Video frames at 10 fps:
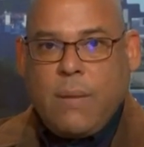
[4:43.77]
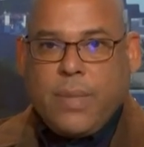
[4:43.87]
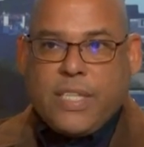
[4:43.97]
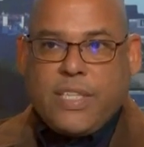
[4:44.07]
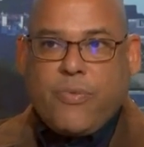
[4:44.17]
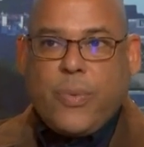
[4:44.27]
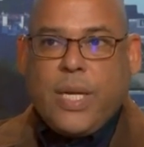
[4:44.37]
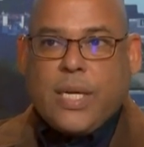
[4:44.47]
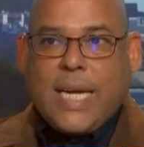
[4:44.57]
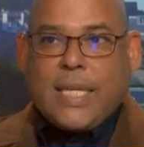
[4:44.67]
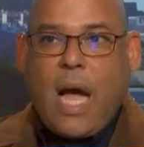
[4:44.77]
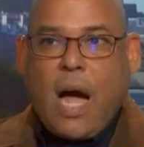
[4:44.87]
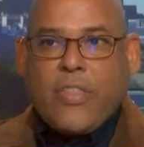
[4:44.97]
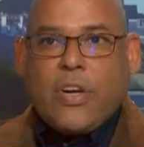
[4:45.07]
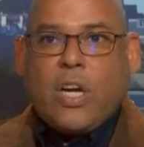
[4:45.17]
Because if we look at
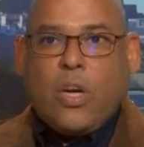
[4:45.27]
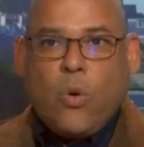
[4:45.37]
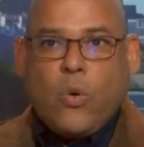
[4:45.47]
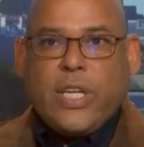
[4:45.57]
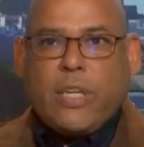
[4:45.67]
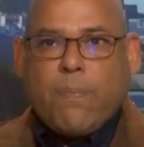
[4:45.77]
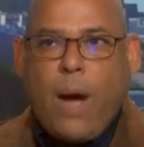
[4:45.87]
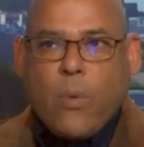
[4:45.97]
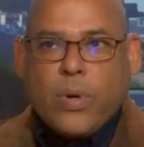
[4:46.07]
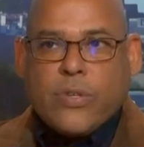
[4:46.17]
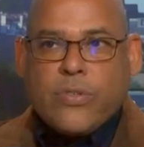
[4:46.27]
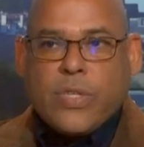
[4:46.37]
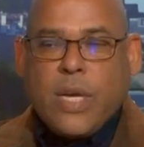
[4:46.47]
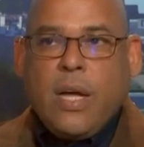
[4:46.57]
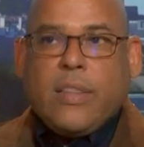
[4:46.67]
other colonial powers,